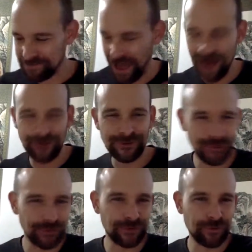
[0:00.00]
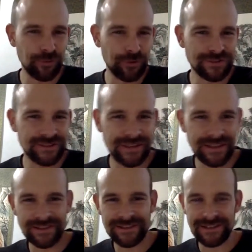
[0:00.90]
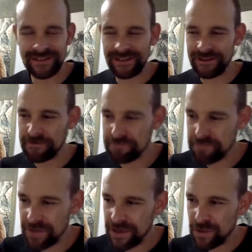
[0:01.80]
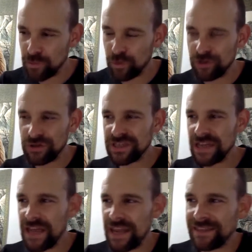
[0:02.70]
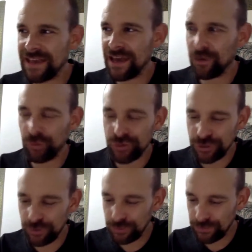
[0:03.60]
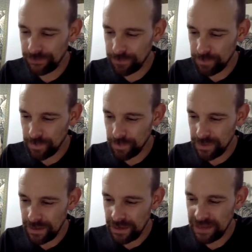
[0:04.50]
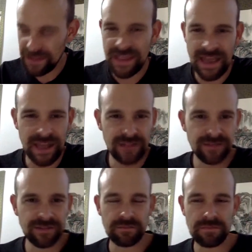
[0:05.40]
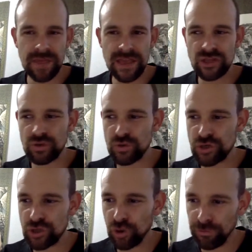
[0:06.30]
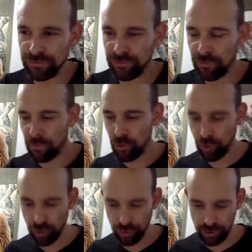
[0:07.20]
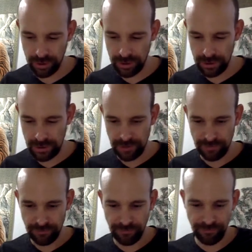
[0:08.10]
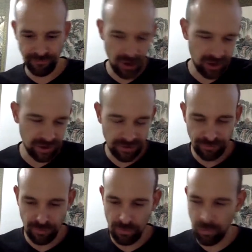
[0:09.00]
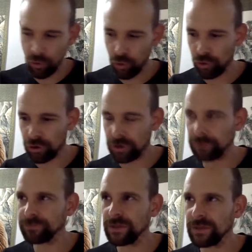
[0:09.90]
outlook towards things. Would you say that also, in the end, makes the result for more fun, for more